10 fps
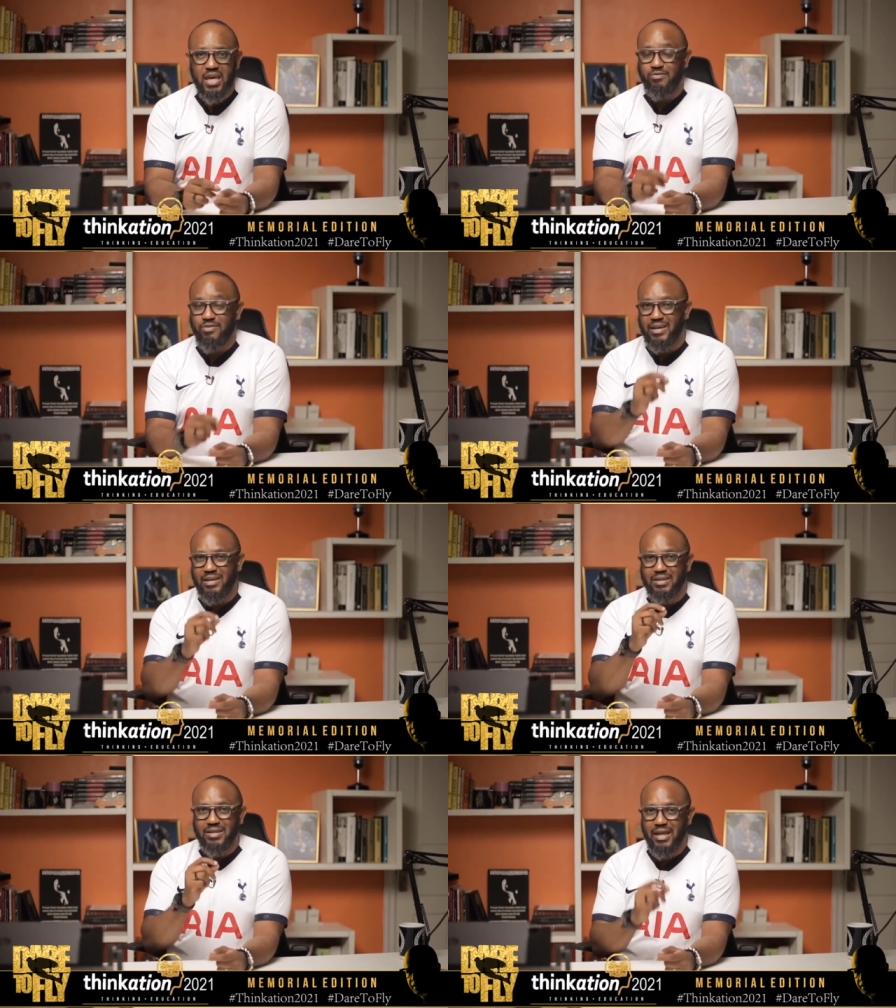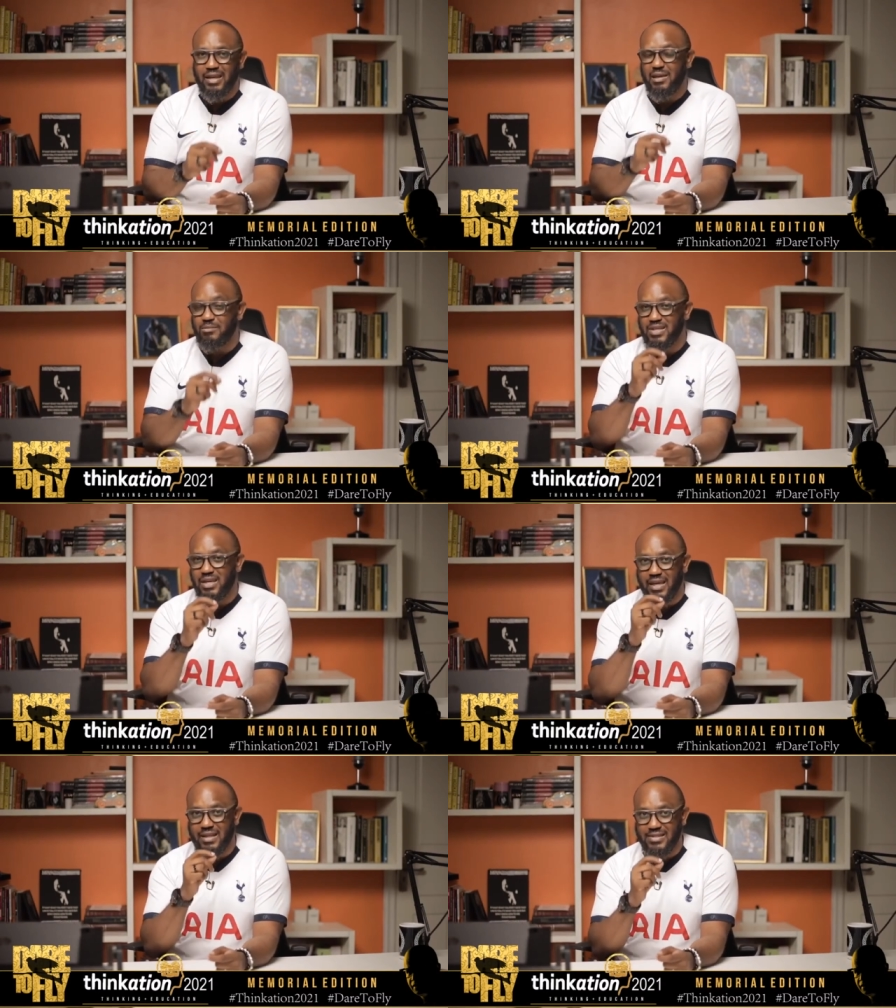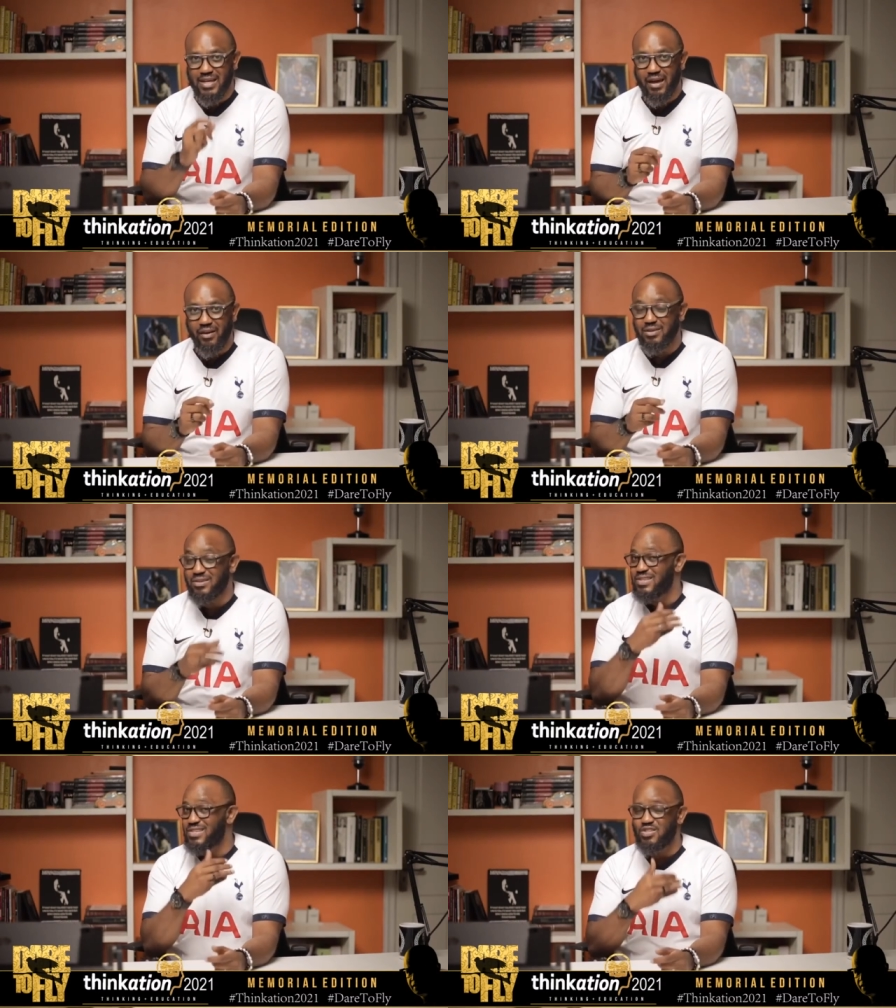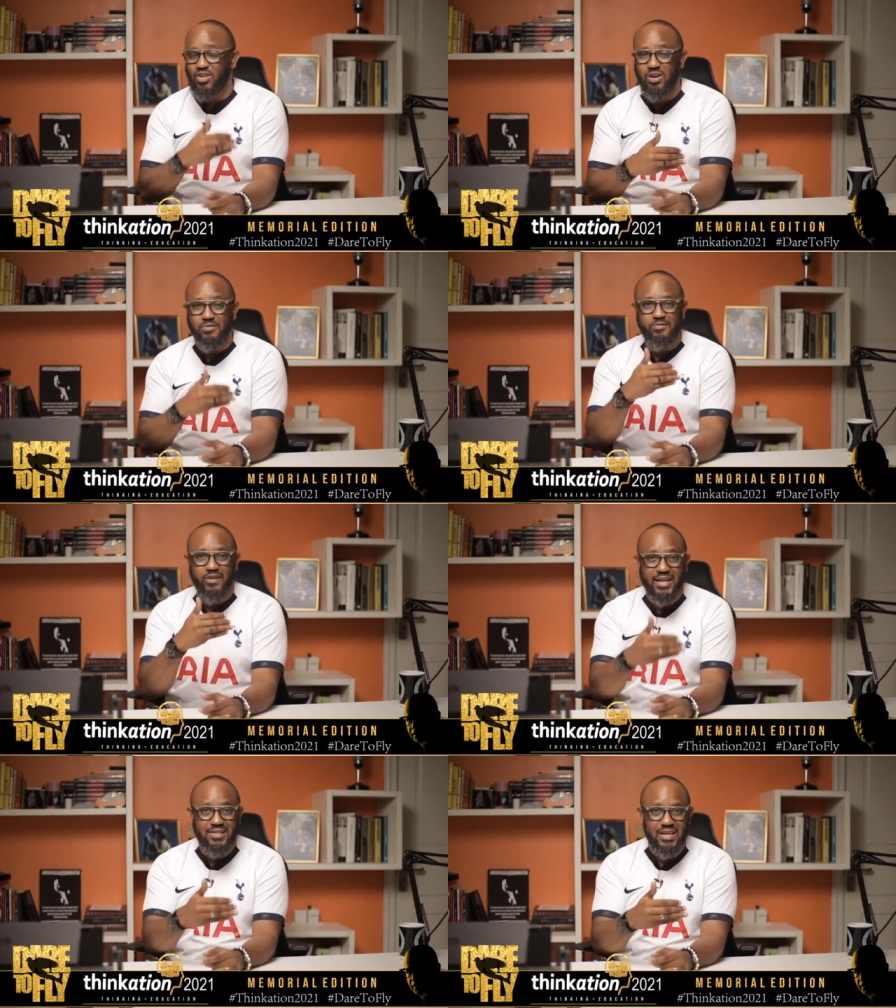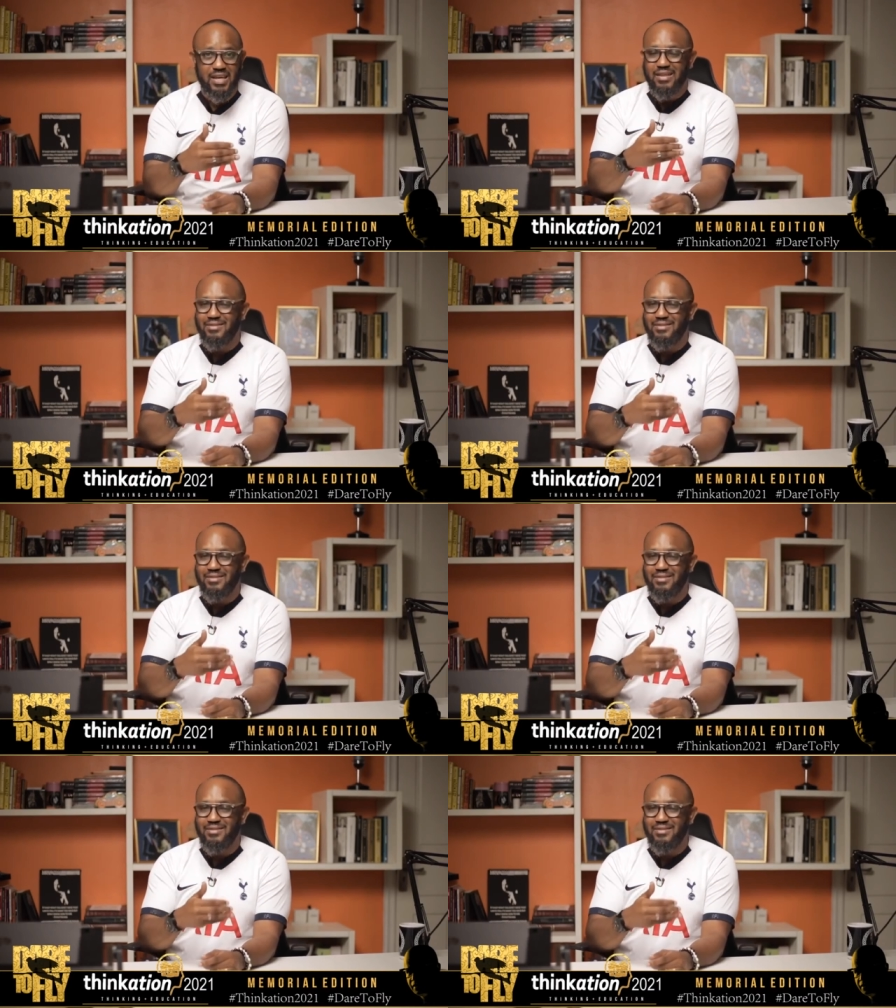if I can get him to get tired, this is not a fight